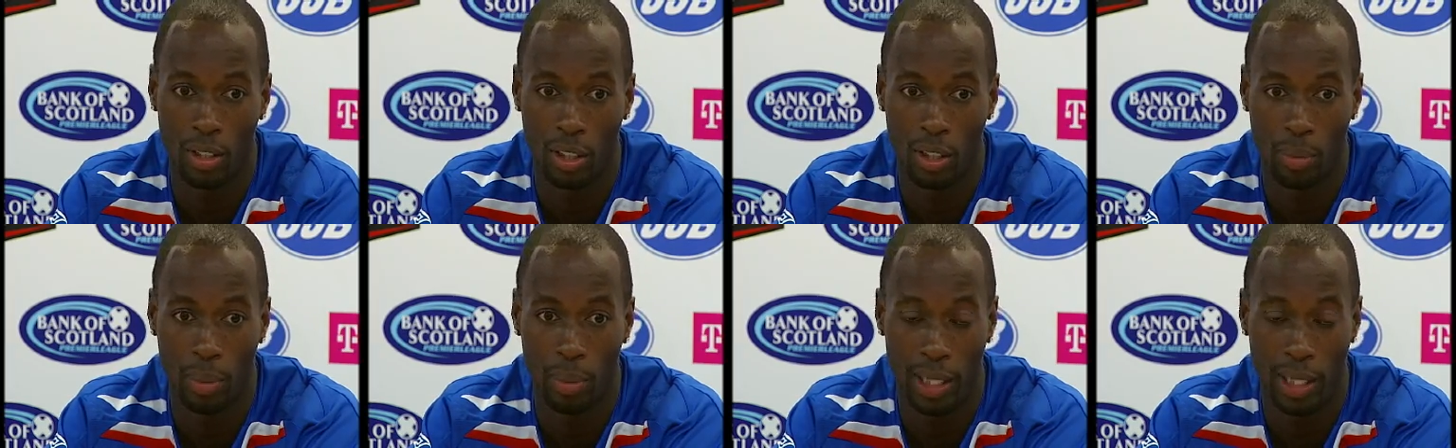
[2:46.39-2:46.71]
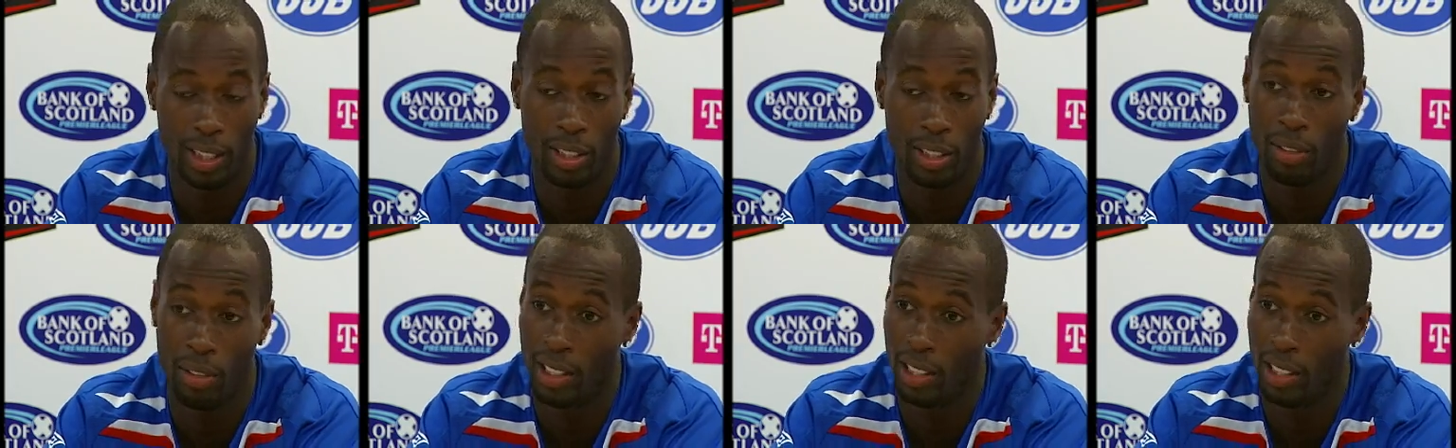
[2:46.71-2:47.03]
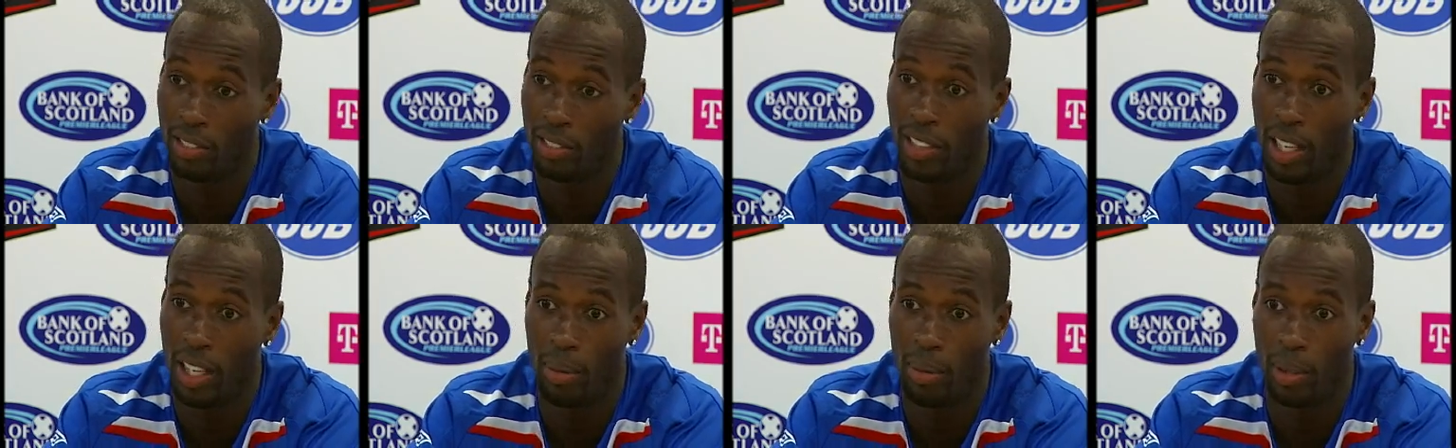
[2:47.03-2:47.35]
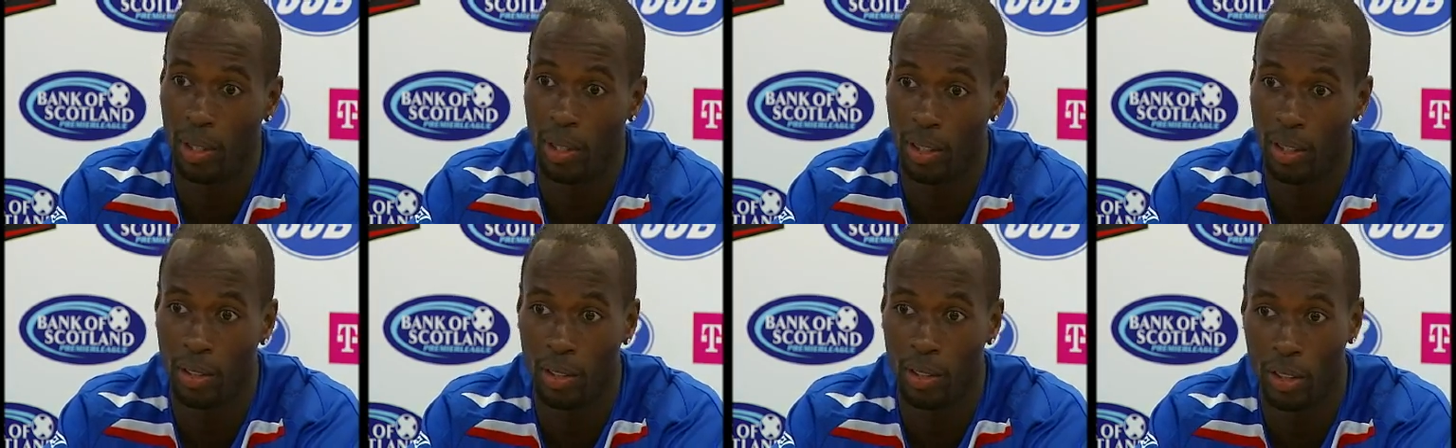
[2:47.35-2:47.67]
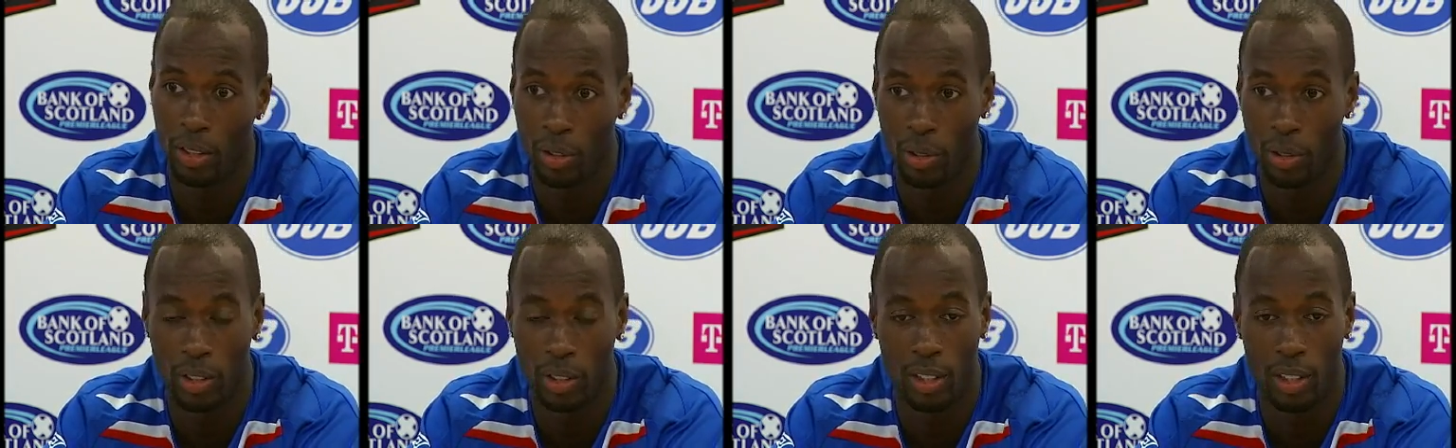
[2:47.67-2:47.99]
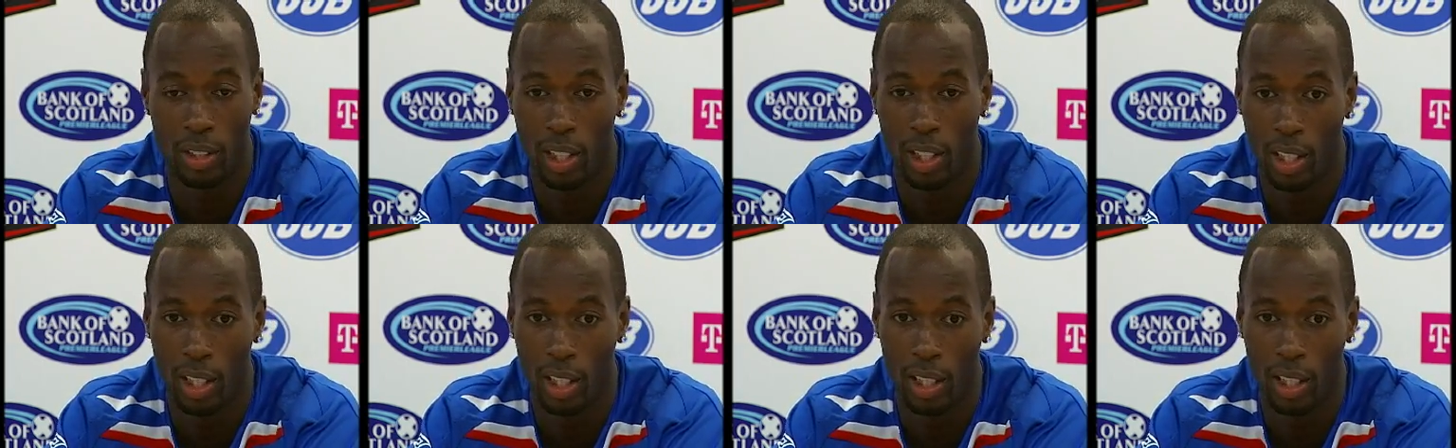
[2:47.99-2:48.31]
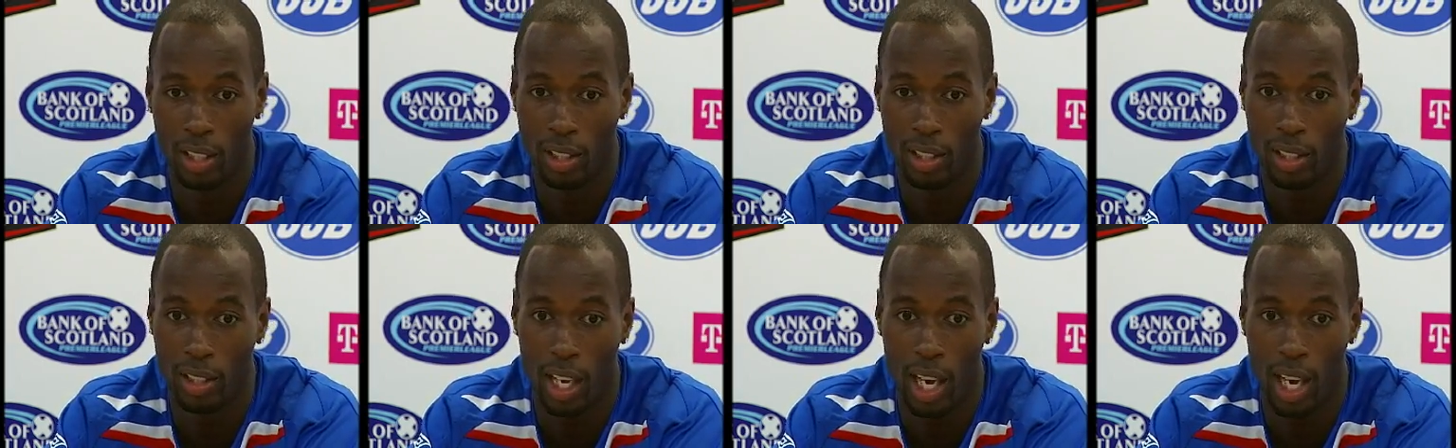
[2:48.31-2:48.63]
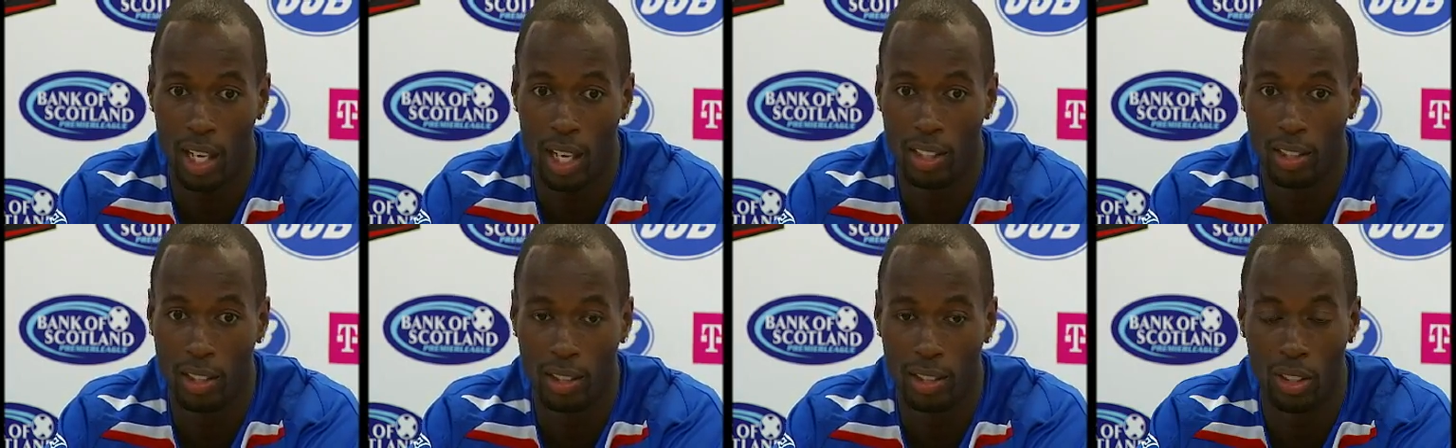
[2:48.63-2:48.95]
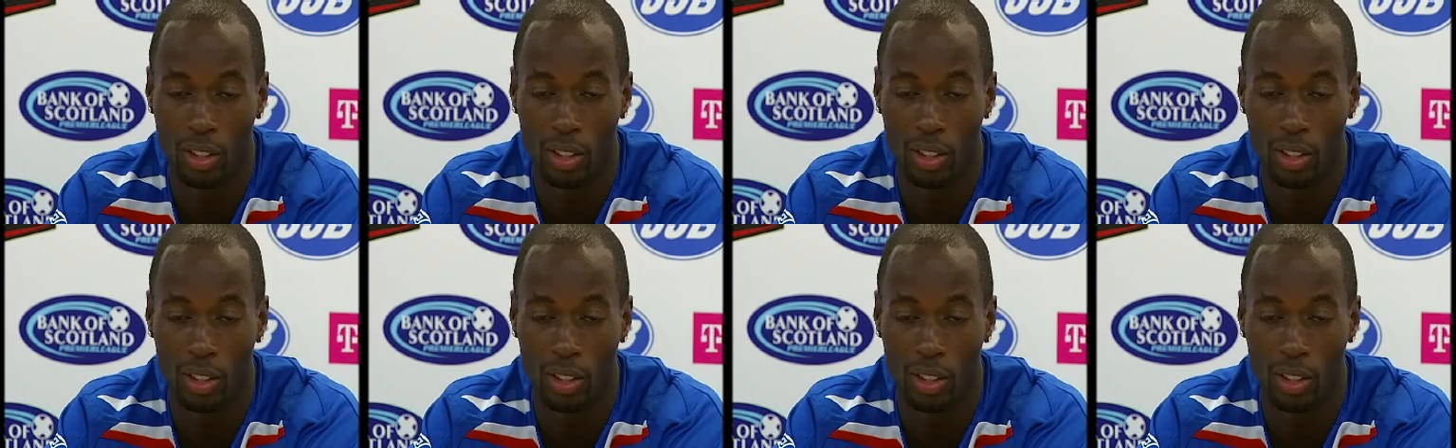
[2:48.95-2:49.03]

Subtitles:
He basically raised his family here, in Scotland.